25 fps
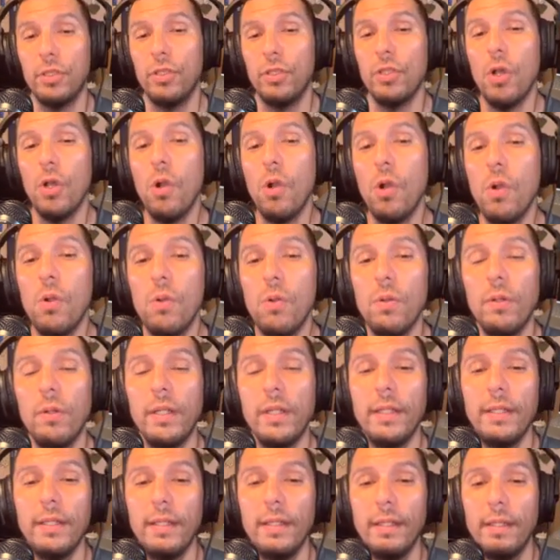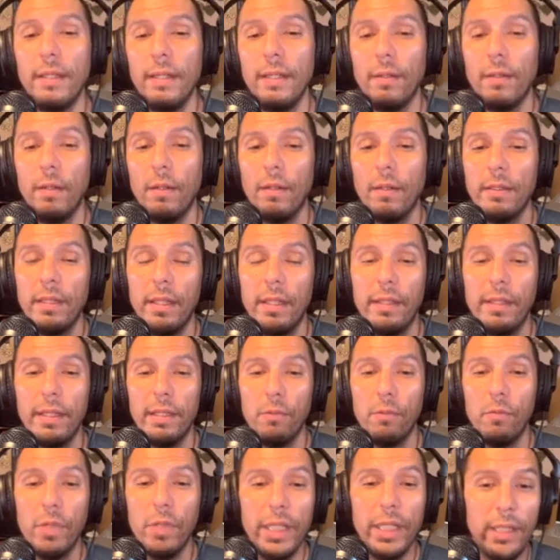
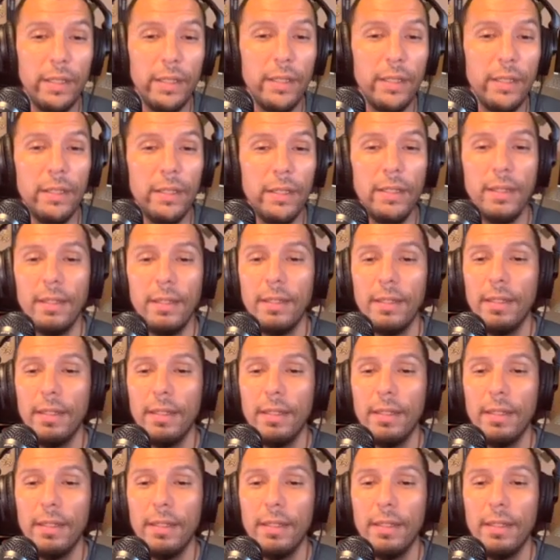nothing written